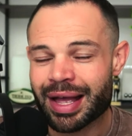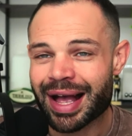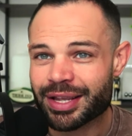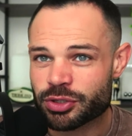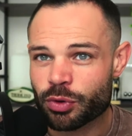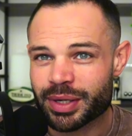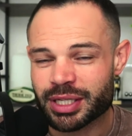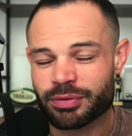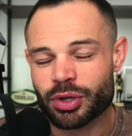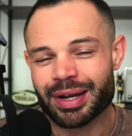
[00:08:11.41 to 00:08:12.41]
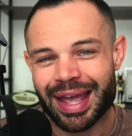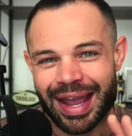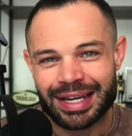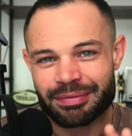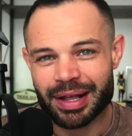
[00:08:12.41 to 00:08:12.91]
As always, if you got
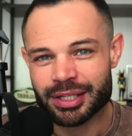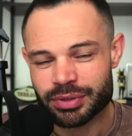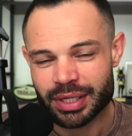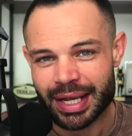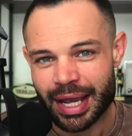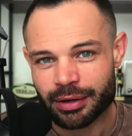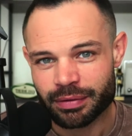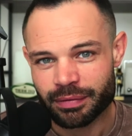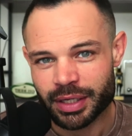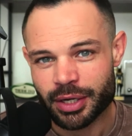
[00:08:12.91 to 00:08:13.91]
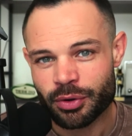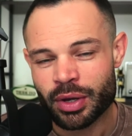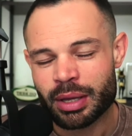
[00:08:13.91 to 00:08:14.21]
any value today out of the video,